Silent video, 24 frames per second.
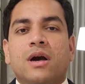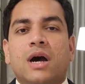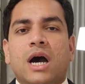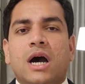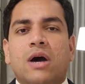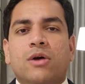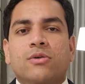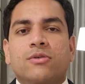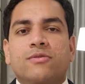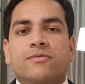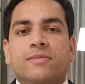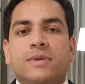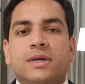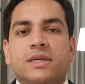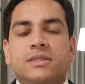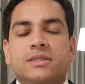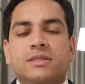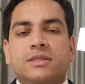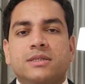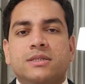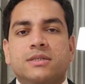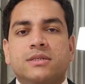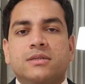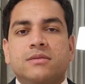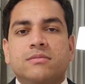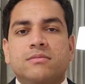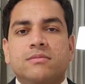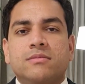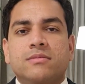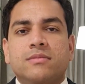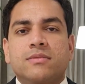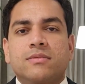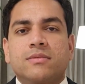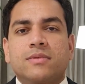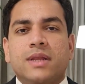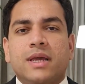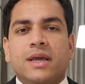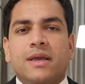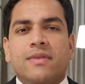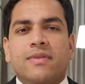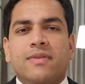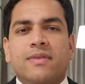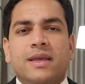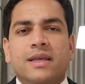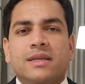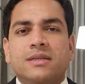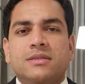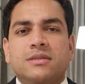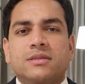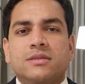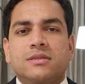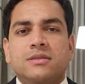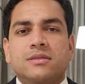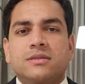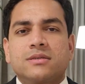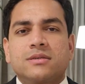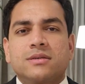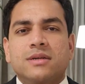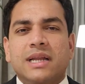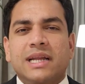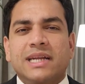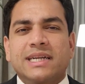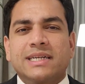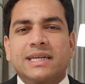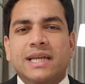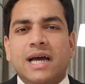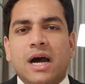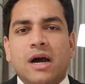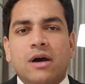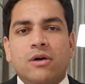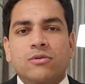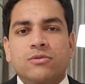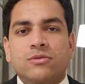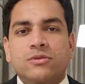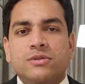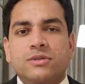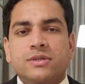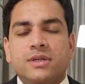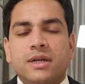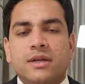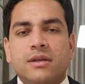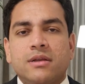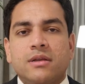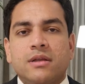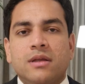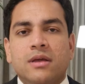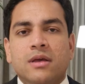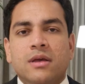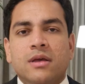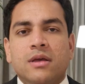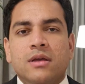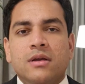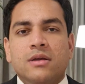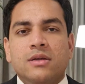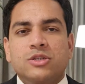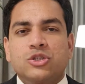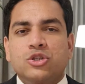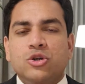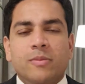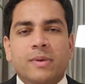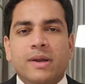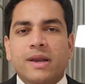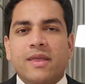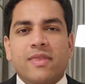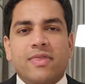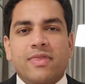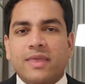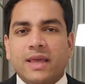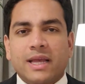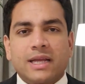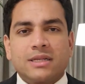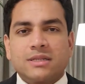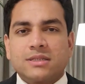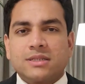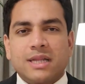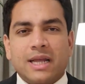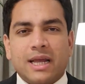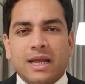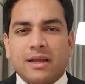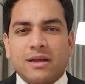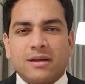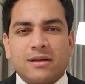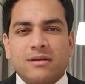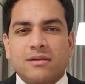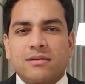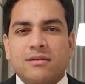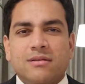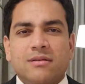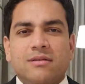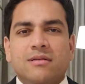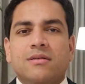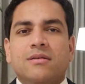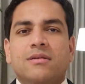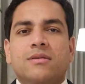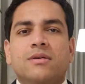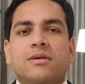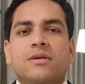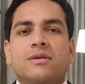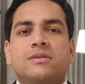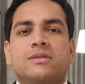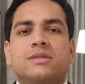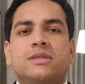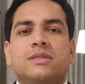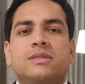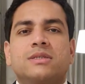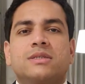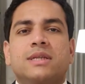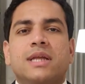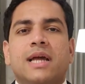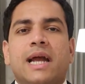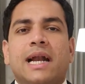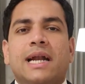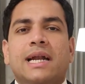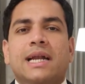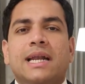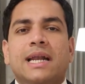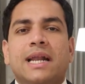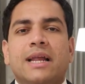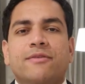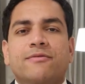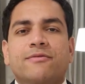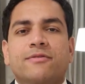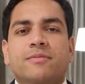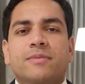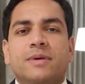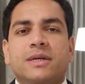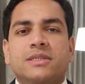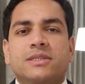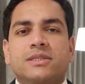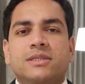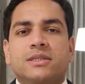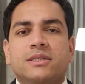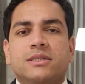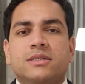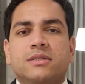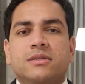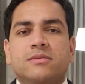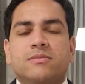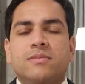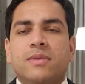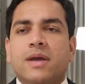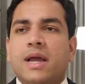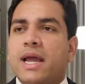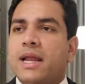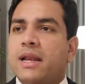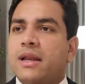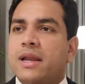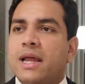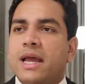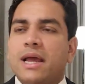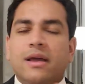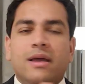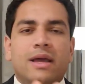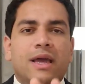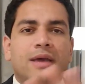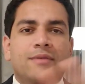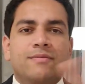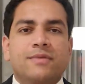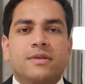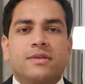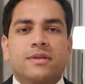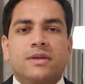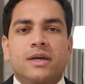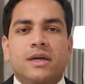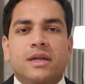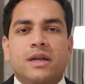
out of my system, like things like doubts and so many things like just had left my system, and everything